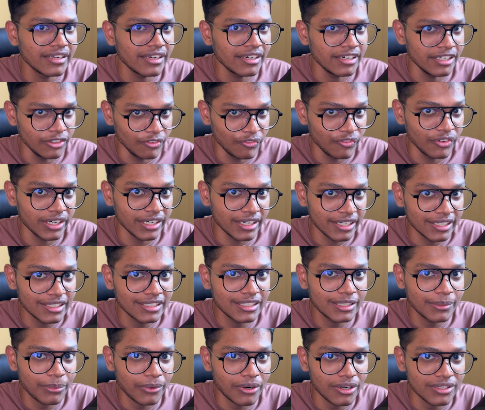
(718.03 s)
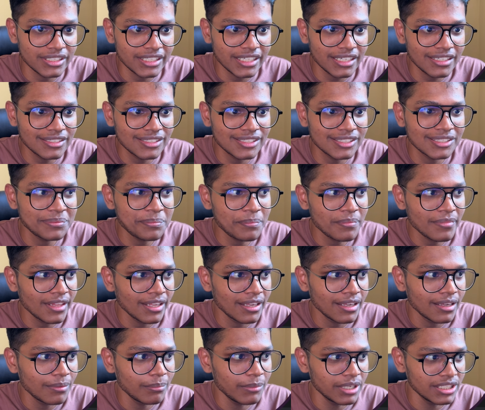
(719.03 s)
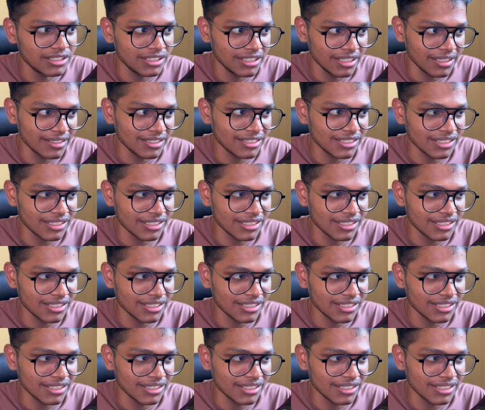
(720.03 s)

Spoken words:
different projects. But since